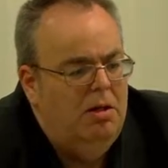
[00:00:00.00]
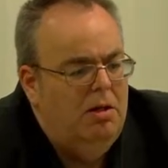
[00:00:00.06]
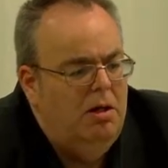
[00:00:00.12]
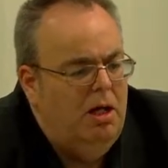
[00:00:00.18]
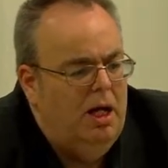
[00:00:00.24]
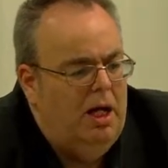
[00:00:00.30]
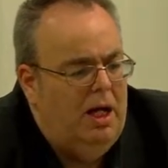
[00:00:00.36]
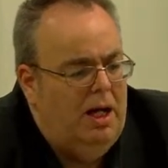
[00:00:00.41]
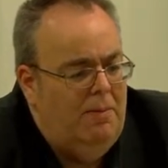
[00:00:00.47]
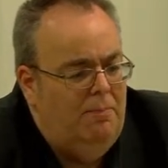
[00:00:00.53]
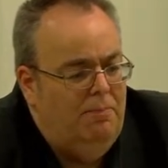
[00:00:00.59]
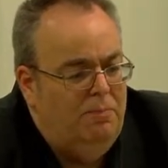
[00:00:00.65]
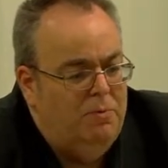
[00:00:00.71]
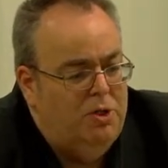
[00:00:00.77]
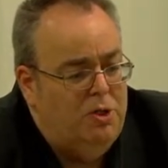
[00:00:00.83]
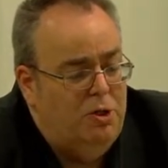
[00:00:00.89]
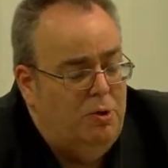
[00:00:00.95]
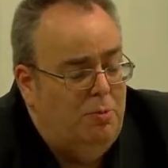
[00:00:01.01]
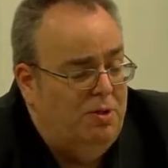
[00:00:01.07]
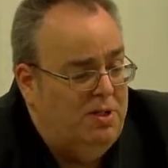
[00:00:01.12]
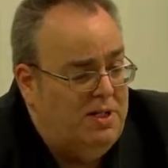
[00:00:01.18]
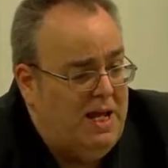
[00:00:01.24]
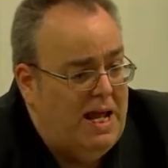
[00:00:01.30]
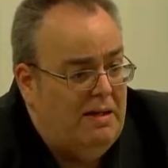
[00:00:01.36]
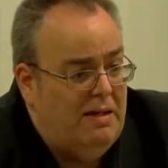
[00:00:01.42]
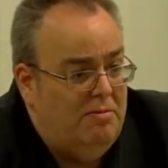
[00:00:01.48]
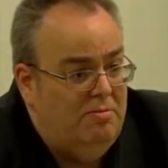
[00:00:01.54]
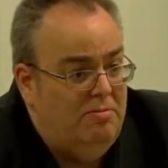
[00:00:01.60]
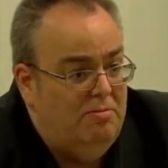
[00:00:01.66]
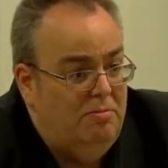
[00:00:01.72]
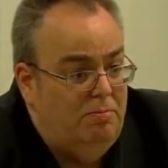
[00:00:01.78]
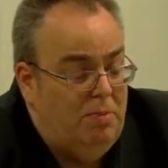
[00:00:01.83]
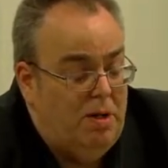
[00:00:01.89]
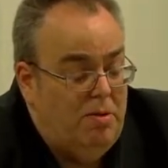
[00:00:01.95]
to protect
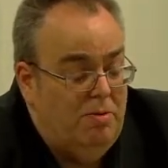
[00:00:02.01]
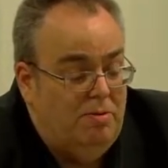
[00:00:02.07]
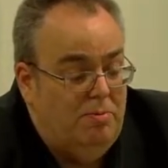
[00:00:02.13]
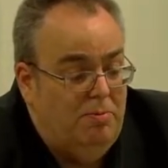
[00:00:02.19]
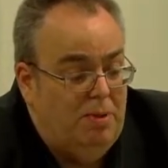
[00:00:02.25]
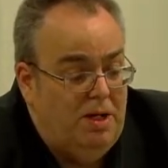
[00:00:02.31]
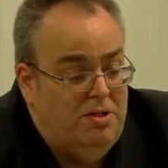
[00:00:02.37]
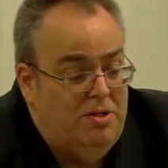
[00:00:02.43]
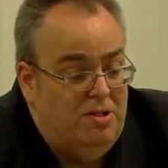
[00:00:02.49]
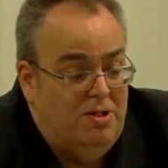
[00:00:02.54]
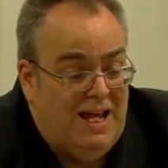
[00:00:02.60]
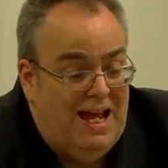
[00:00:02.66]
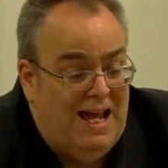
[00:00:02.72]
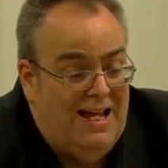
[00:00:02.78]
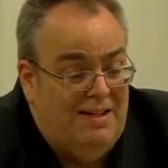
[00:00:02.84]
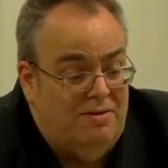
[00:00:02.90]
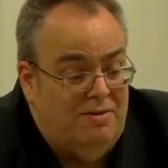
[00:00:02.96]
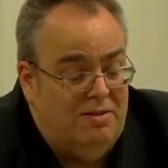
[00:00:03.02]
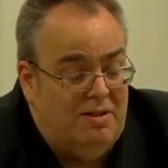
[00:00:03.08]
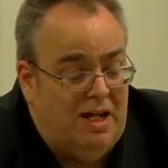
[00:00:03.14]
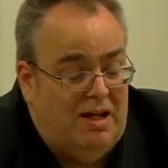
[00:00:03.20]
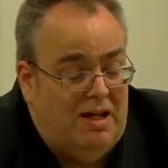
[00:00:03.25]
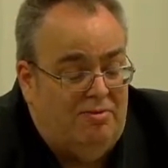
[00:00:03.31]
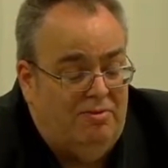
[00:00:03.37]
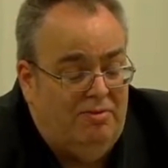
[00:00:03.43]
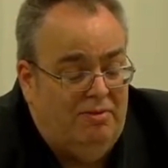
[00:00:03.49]
both patient and staff.